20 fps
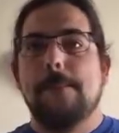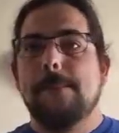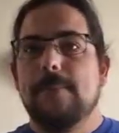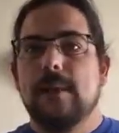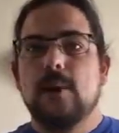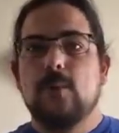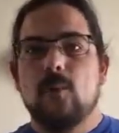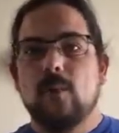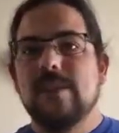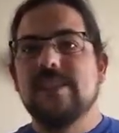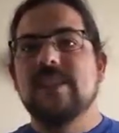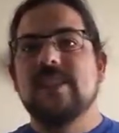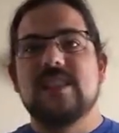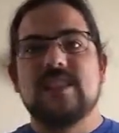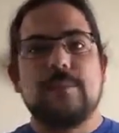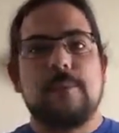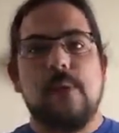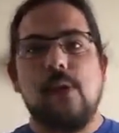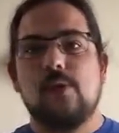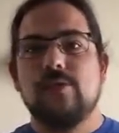But it wasn't
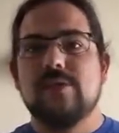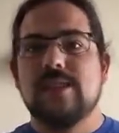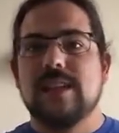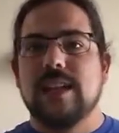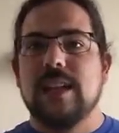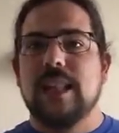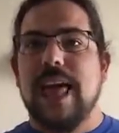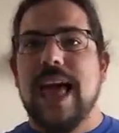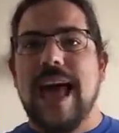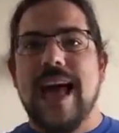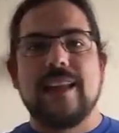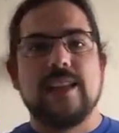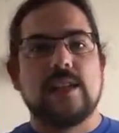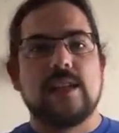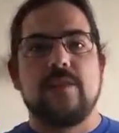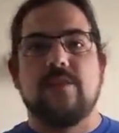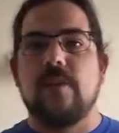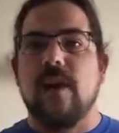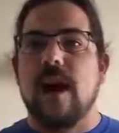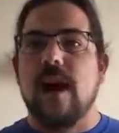supposed to
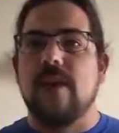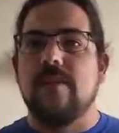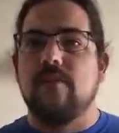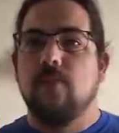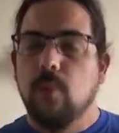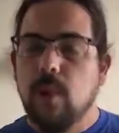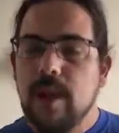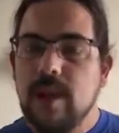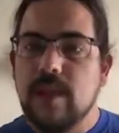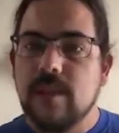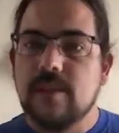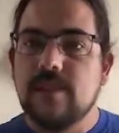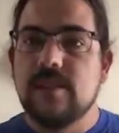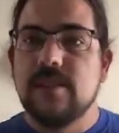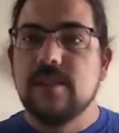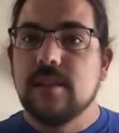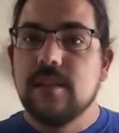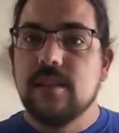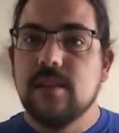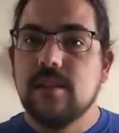last 5
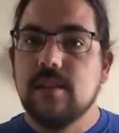weeks.